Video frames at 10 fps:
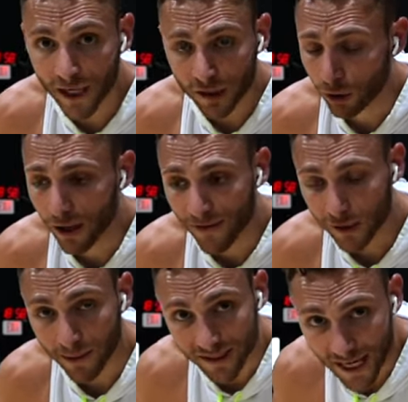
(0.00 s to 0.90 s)
You don't have
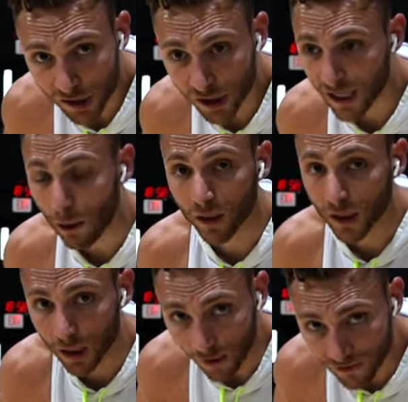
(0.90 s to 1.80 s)
expectations. I would
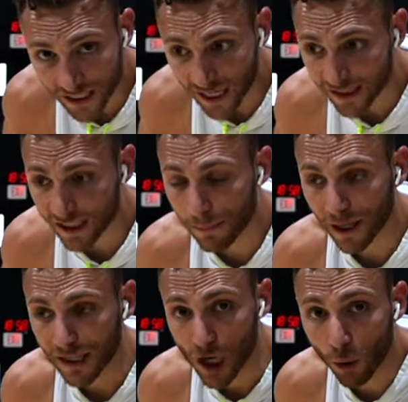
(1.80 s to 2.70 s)
love to get it today, but
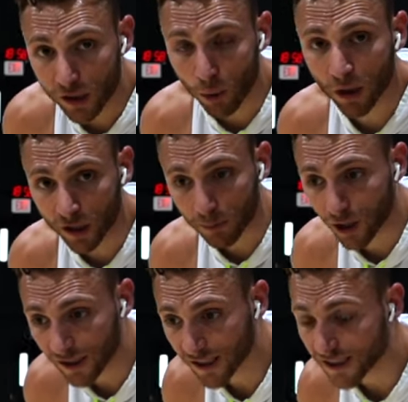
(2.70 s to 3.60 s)
I know it's part of the
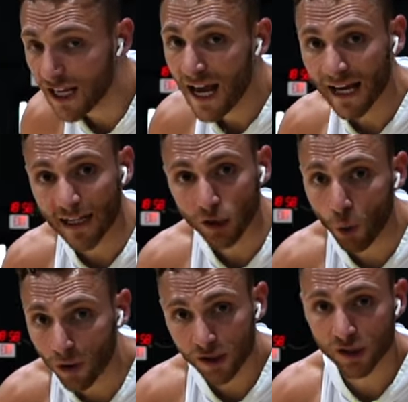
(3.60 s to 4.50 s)
process, and I don't
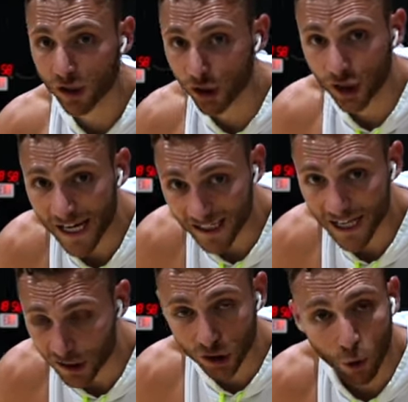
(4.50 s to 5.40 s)
want to just chase
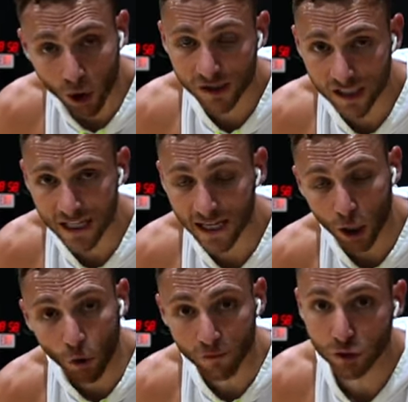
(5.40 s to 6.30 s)
that so hard today that
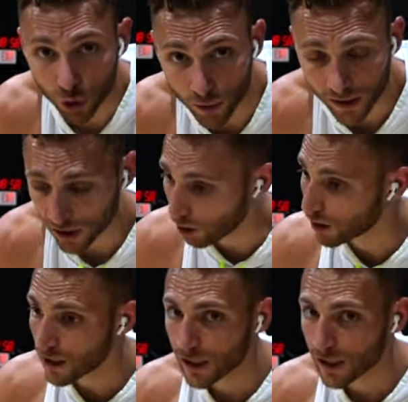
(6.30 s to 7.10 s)
I overdo it. So...